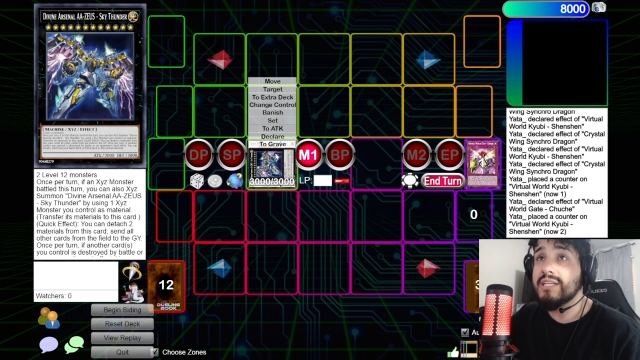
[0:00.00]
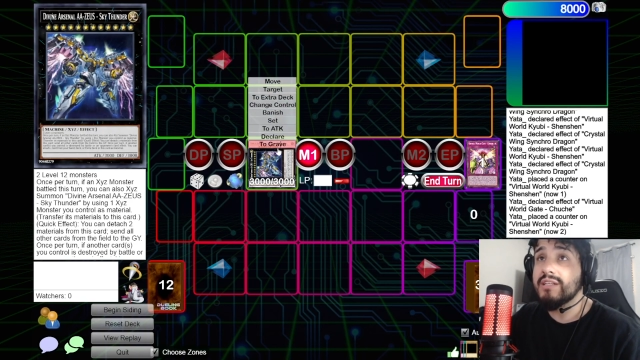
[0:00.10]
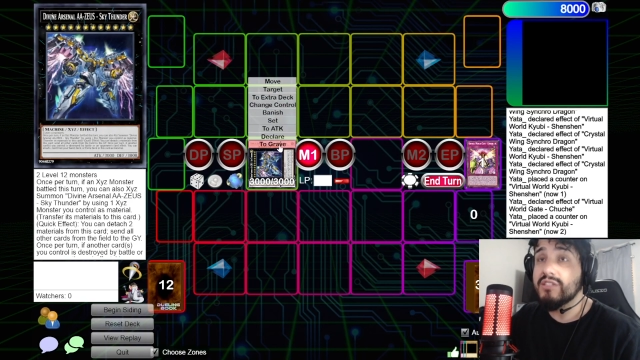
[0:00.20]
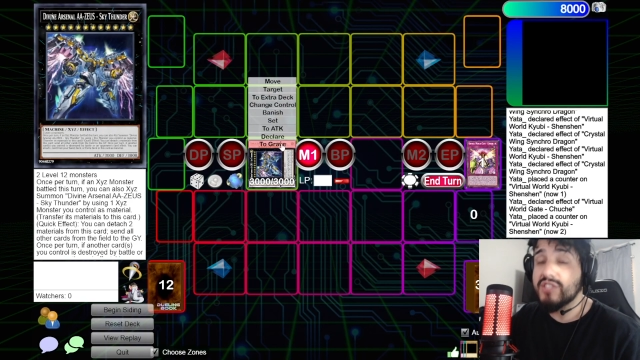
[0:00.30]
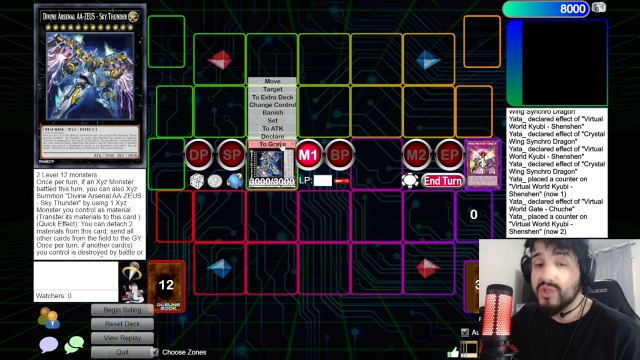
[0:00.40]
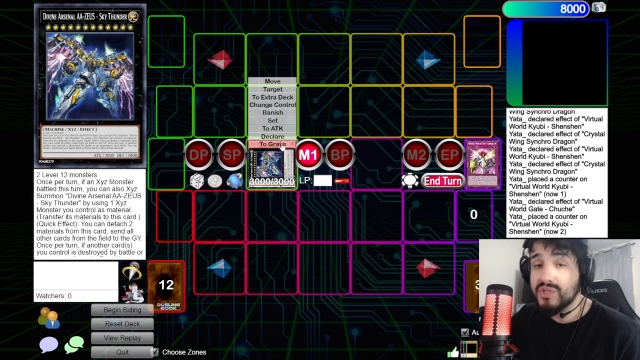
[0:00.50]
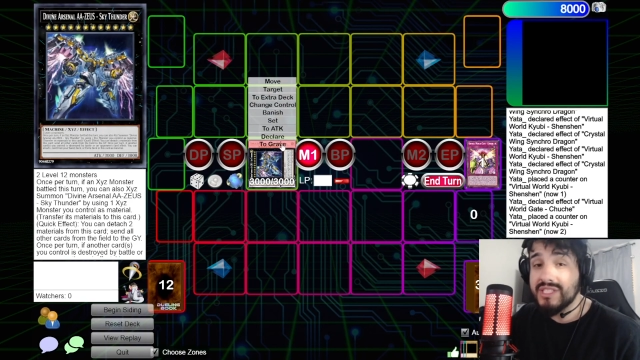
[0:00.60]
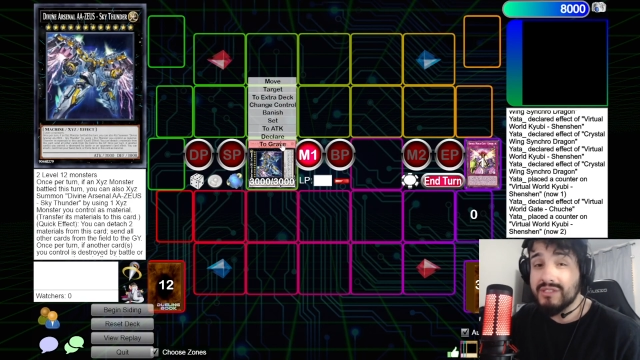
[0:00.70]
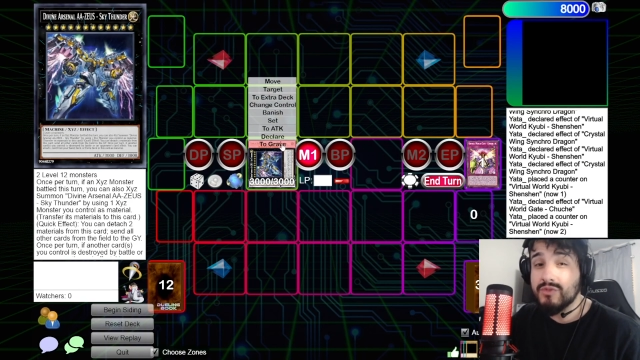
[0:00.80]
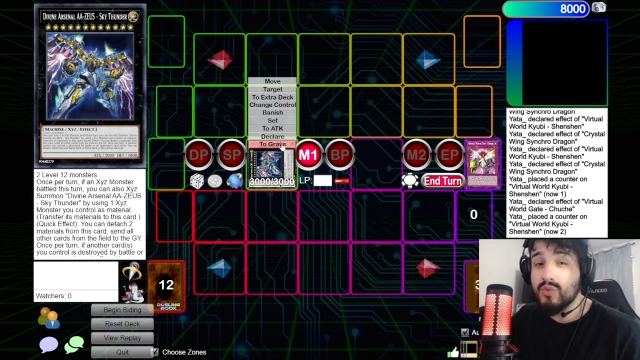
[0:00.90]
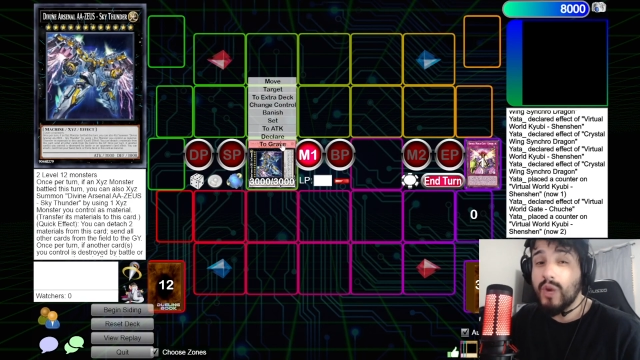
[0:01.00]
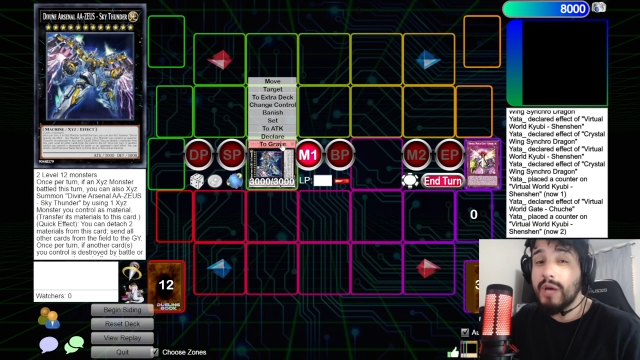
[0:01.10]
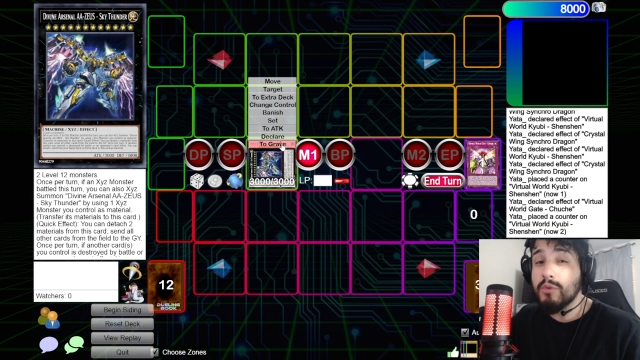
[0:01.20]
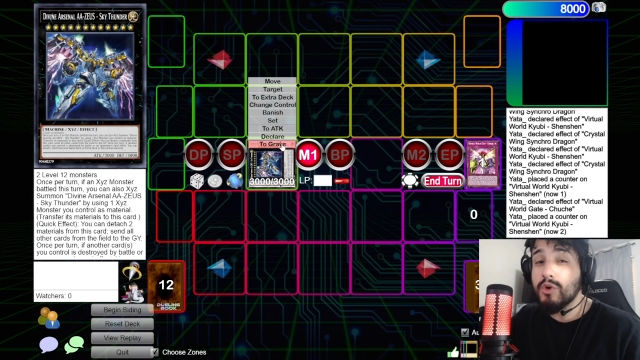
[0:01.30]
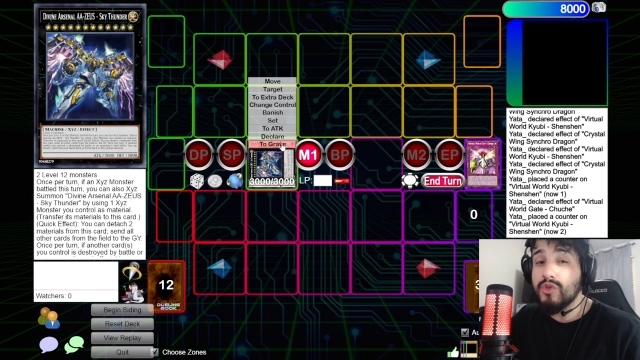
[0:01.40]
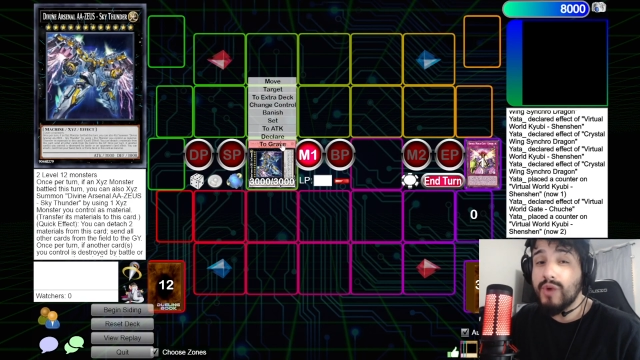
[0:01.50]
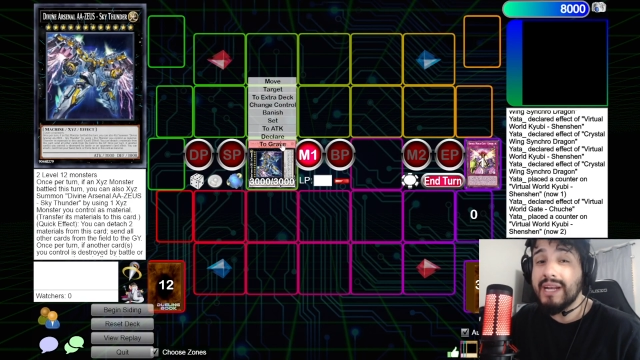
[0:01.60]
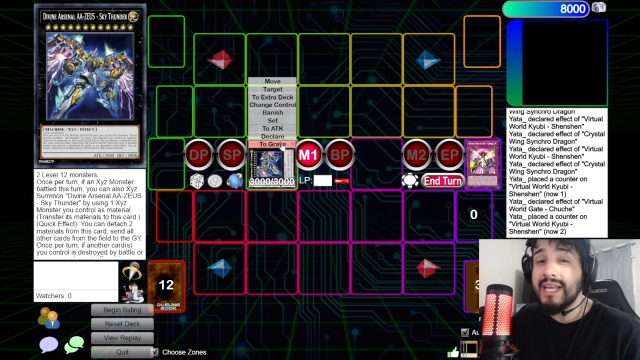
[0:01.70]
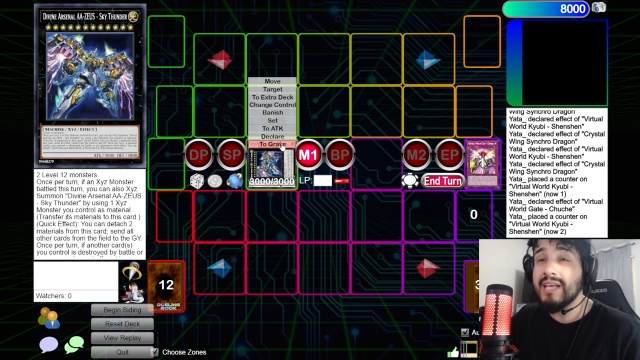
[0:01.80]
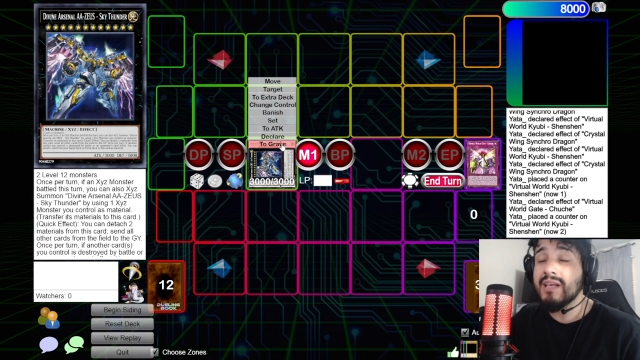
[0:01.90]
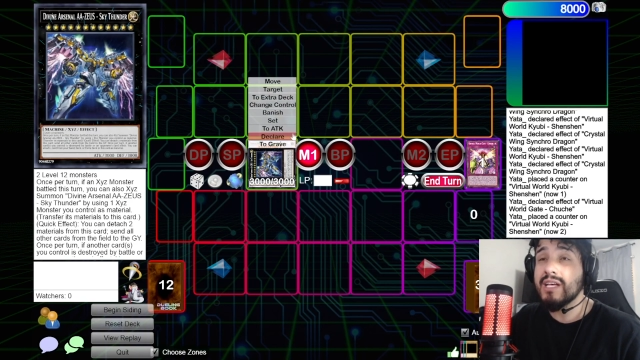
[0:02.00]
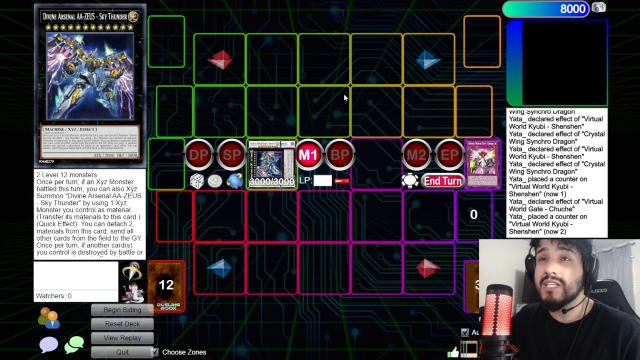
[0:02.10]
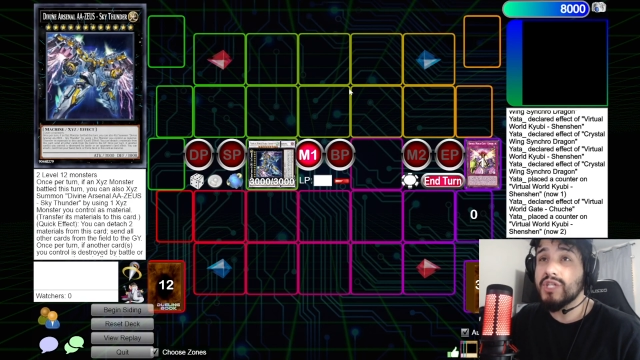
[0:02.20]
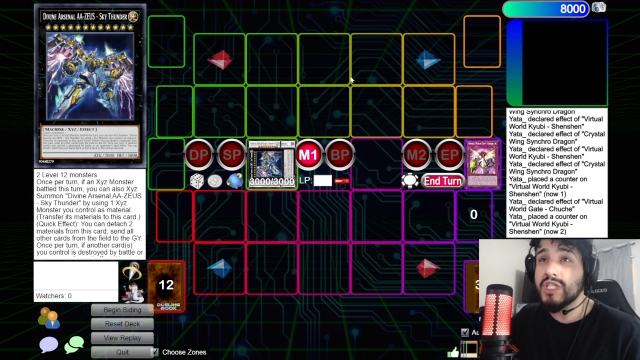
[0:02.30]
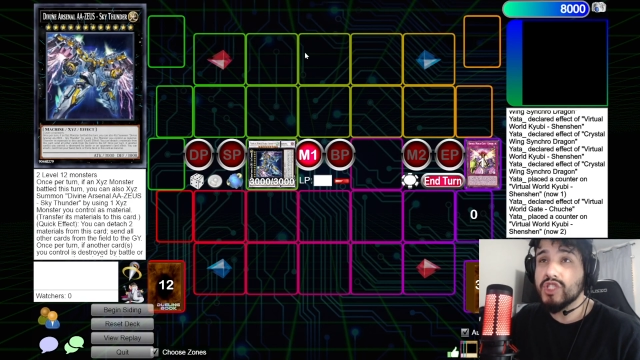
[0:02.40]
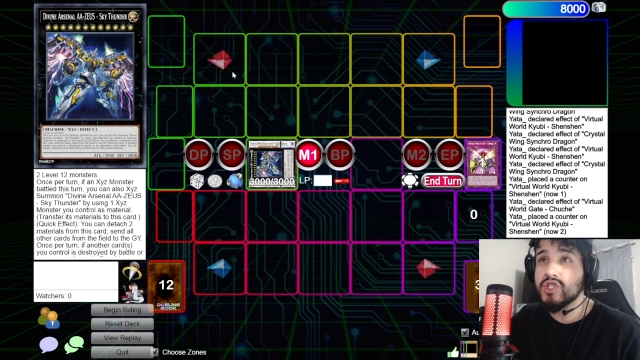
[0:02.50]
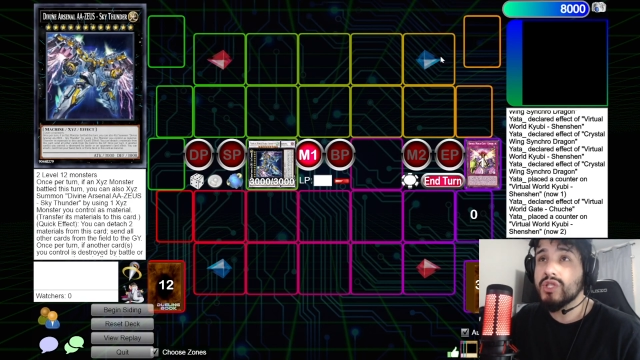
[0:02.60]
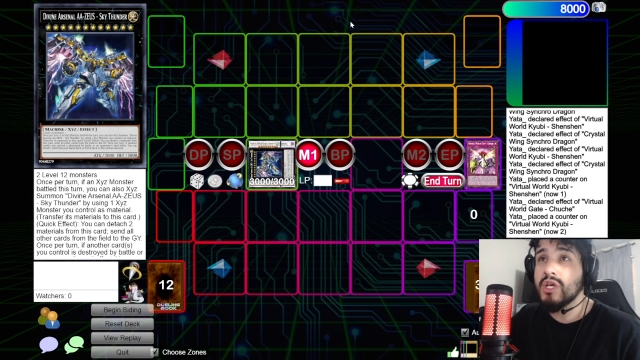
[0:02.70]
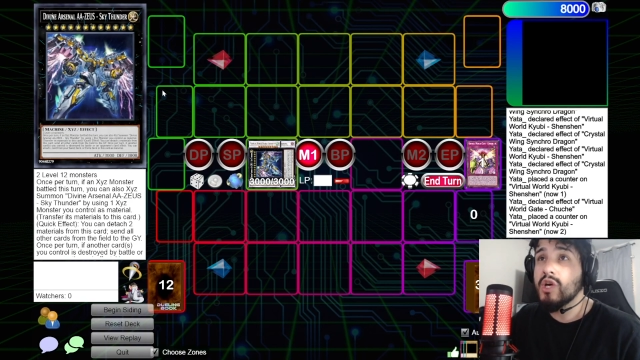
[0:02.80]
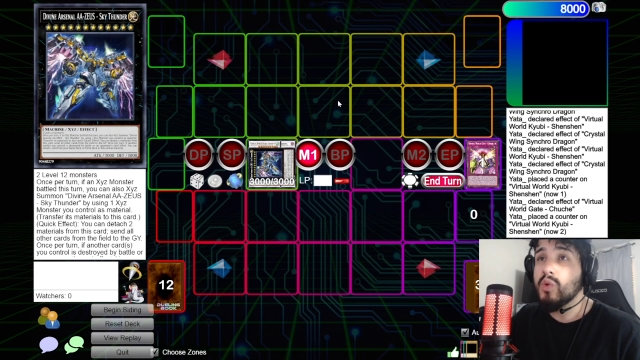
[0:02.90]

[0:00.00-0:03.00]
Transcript: Zeus is way more threatening because you can just